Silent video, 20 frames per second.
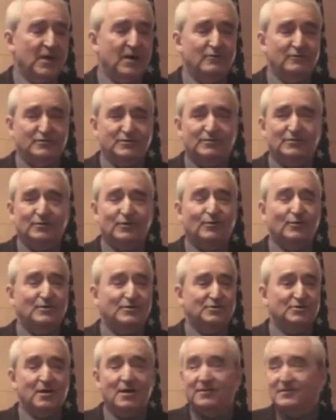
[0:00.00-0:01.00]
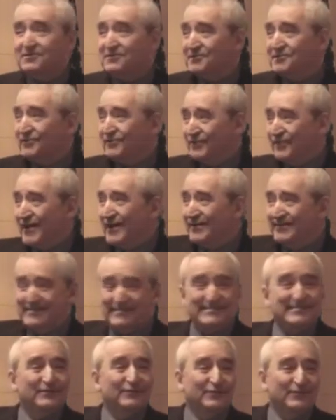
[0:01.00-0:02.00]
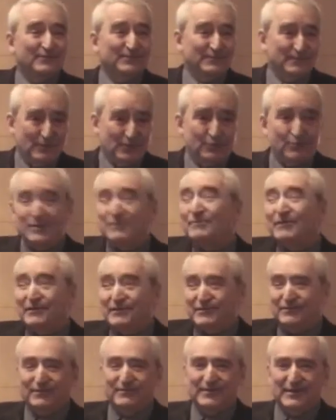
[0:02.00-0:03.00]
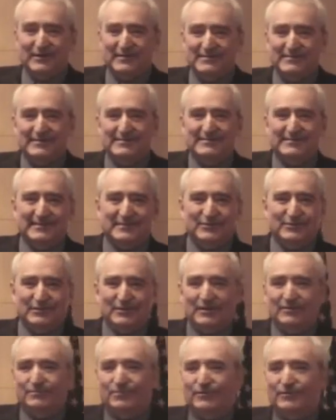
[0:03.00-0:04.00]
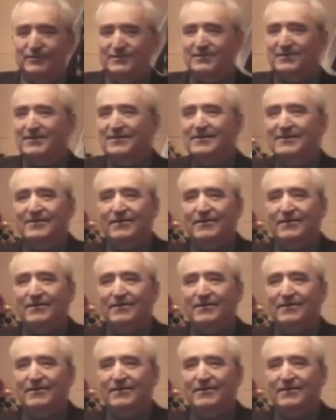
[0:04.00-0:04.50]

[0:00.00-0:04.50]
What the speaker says: house in Lower Shaughnessy. In fact, just 3 minutes from here at 16th and Arbutus.